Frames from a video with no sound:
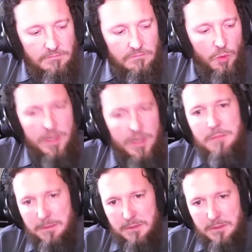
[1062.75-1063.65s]
we can
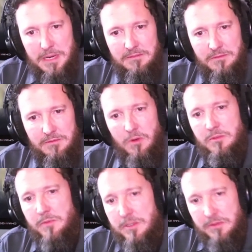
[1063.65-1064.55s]
map them back and
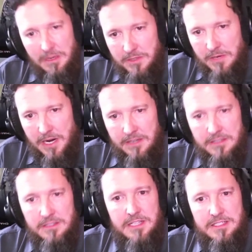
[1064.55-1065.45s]
forth. We do that with dragons.